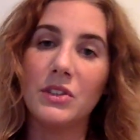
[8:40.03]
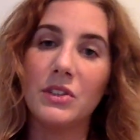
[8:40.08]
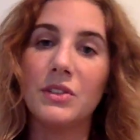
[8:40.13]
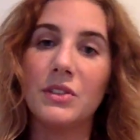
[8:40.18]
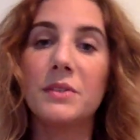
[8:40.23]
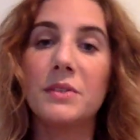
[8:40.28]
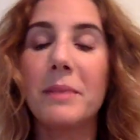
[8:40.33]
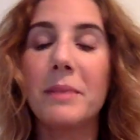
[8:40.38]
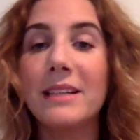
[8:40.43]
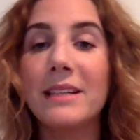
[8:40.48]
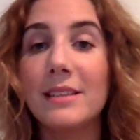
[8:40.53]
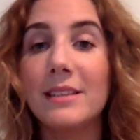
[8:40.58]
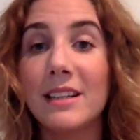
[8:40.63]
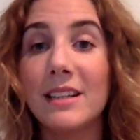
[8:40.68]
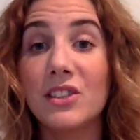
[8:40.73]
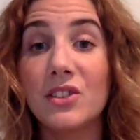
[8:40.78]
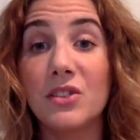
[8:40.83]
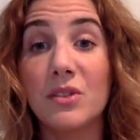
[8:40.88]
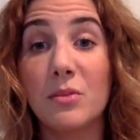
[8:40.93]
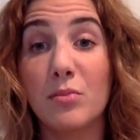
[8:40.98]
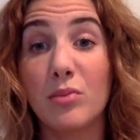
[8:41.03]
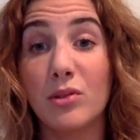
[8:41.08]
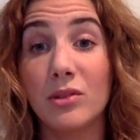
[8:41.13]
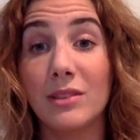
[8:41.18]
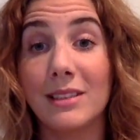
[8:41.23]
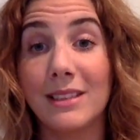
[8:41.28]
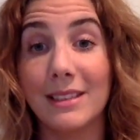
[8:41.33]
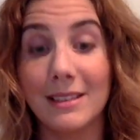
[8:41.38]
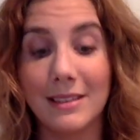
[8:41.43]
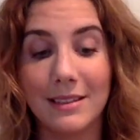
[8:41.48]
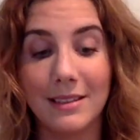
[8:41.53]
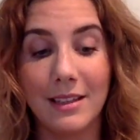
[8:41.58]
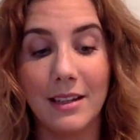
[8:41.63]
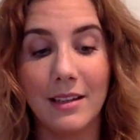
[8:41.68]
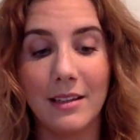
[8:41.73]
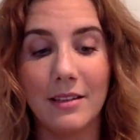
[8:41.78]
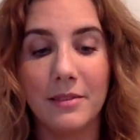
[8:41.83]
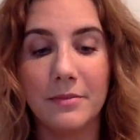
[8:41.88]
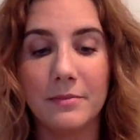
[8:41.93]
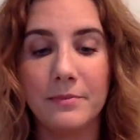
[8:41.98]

So it's basically just a bronzing stick.